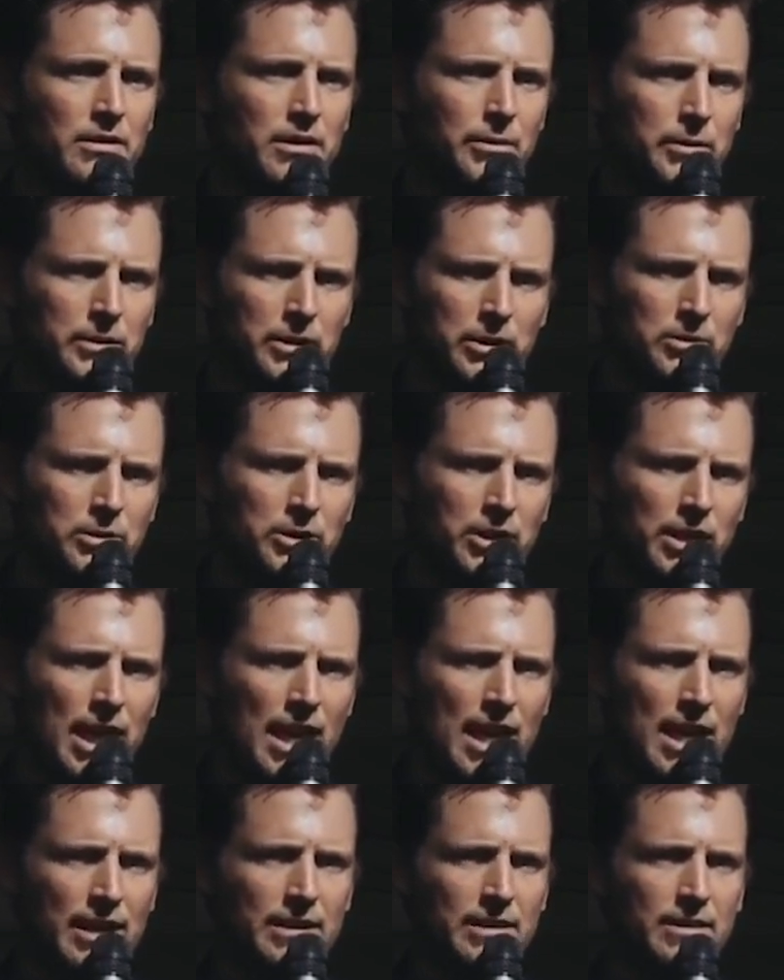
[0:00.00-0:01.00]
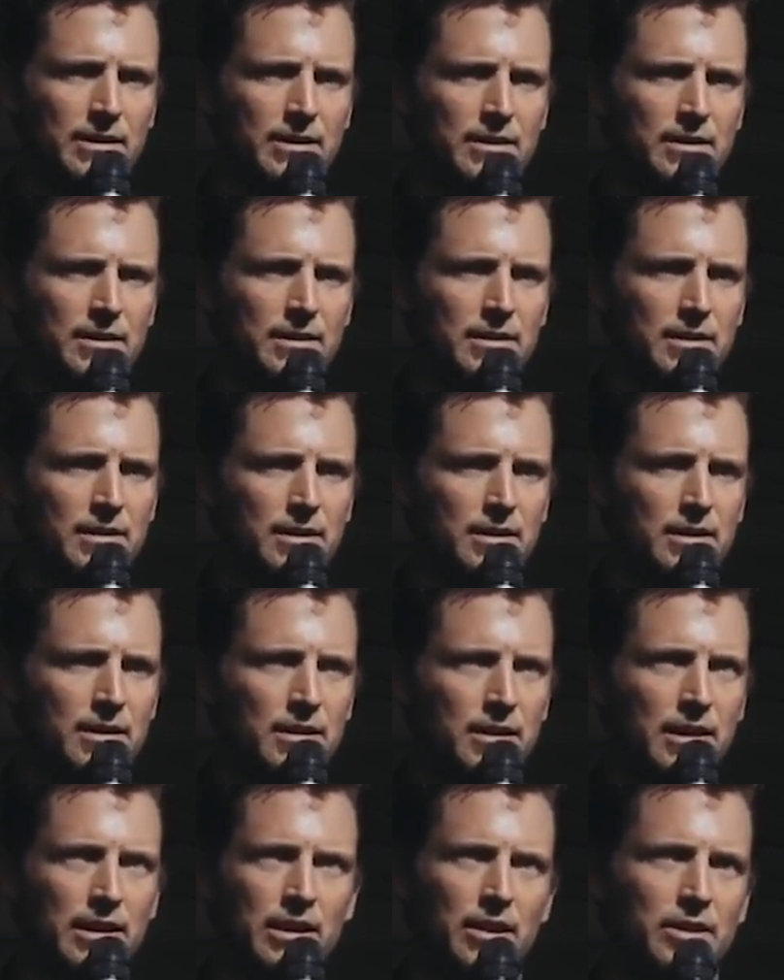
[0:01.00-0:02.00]
let me see what you got.
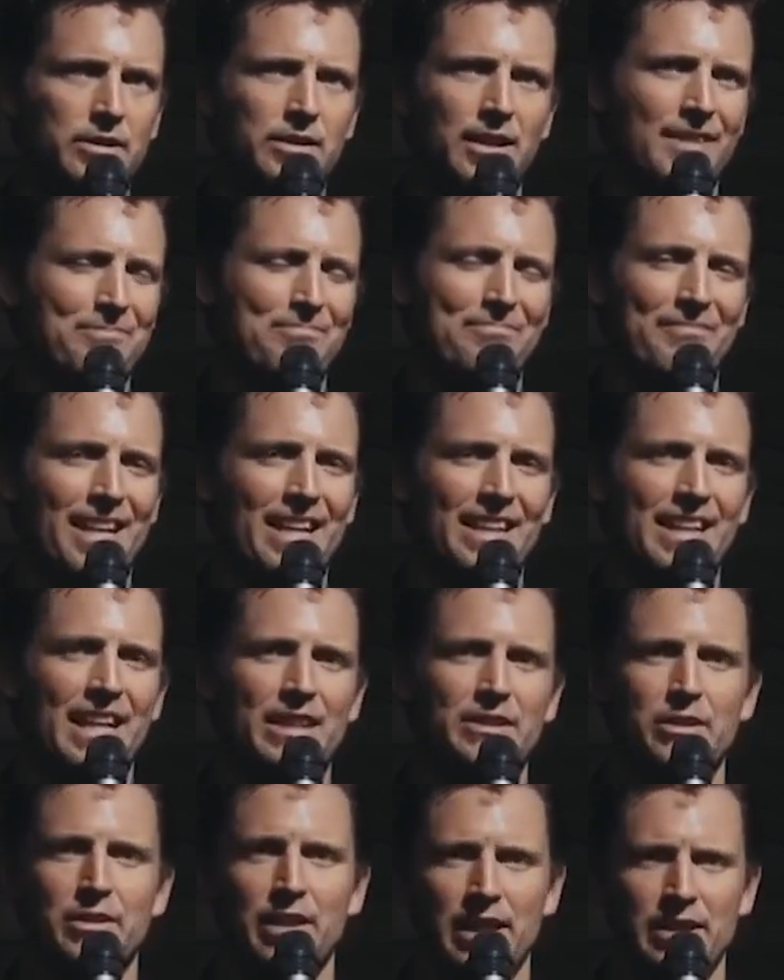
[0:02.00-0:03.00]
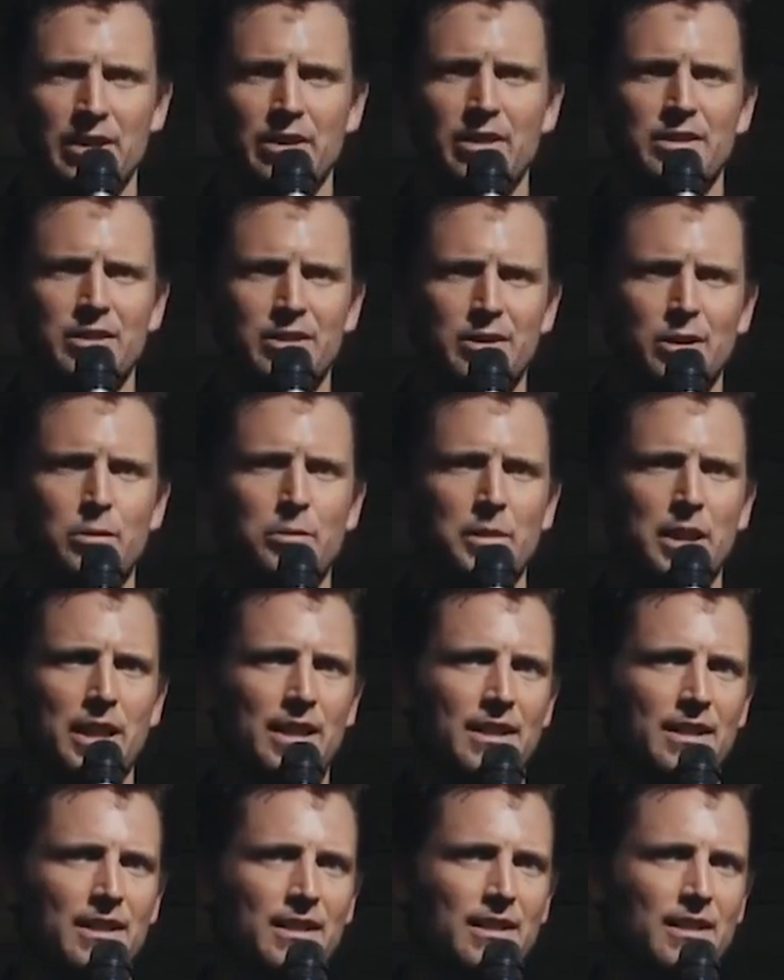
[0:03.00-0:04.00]
And he goes, I can't do that. You could sue me.
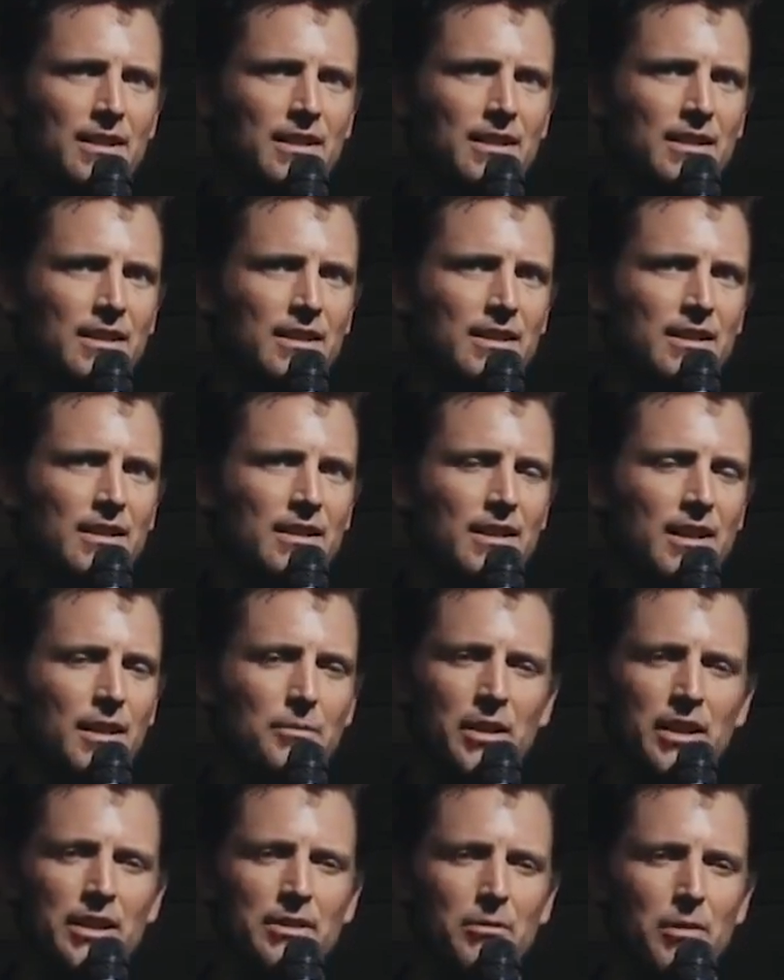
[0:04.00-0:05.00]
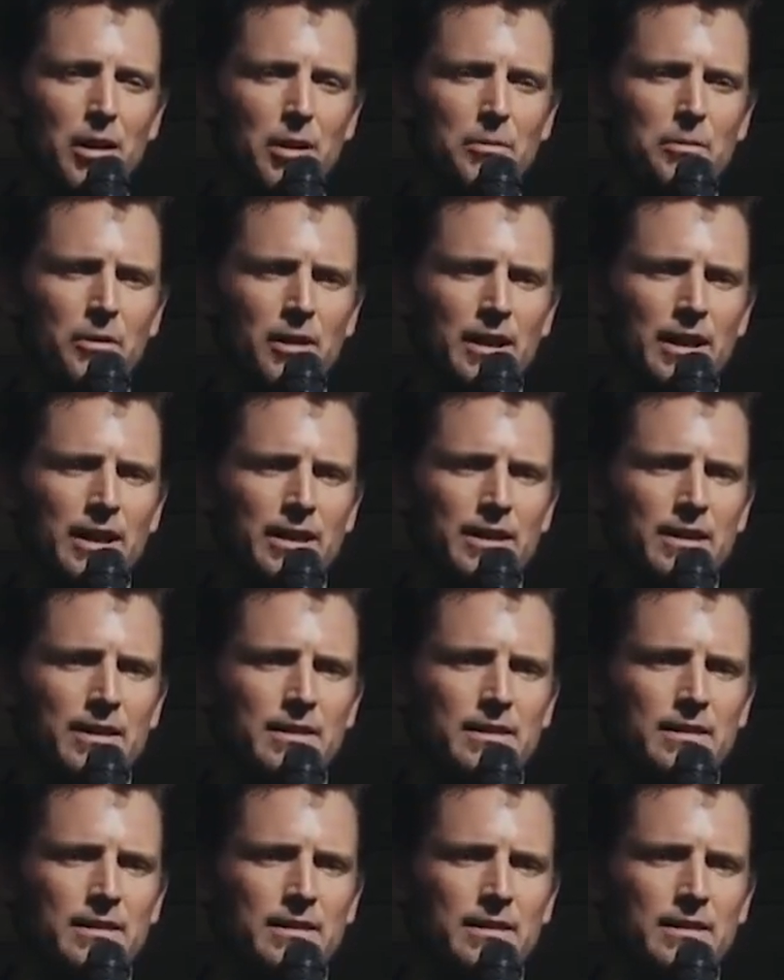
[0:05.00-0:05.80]
And I'm like, well played.